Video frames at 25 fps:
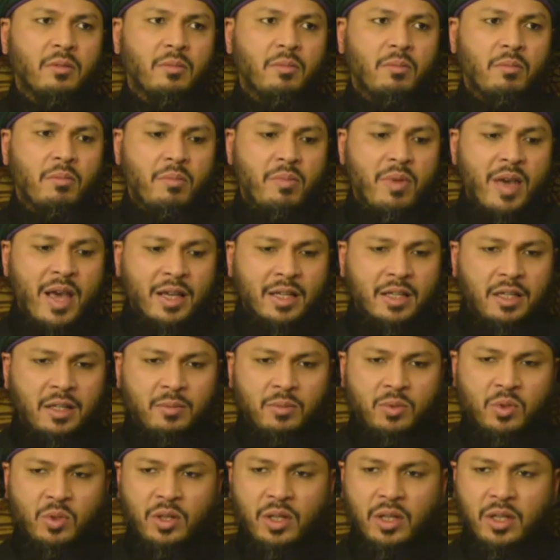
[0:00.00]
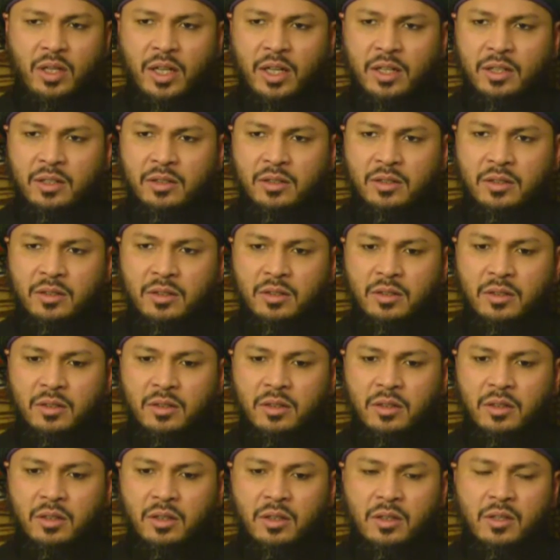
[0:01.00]
begged him to eat it.
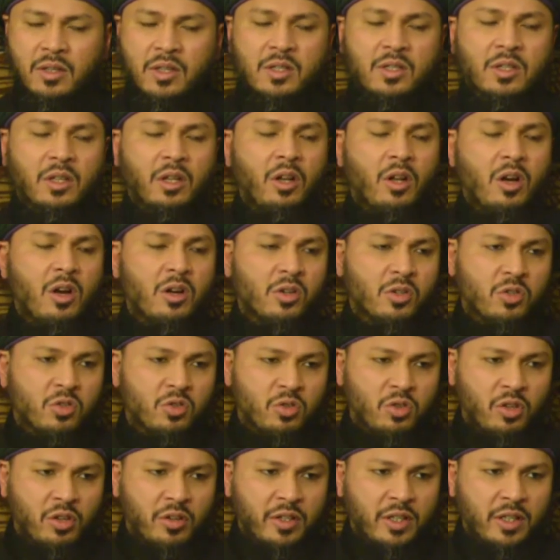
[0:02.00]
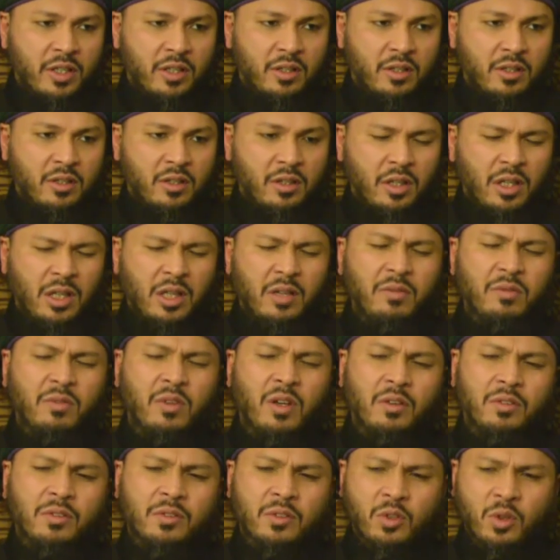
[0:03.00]
It's a long story. It
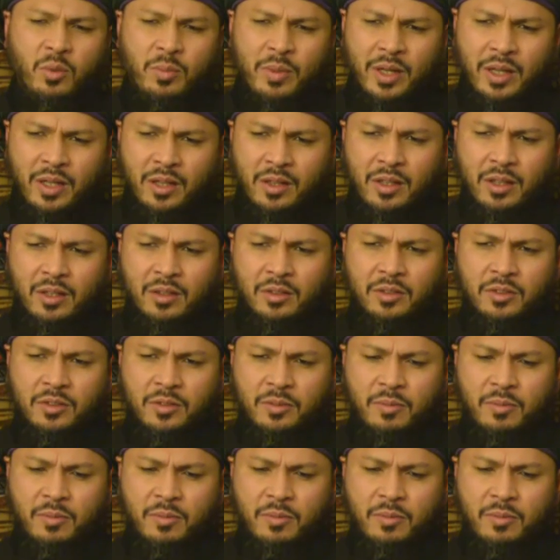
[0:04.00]
involves so many things.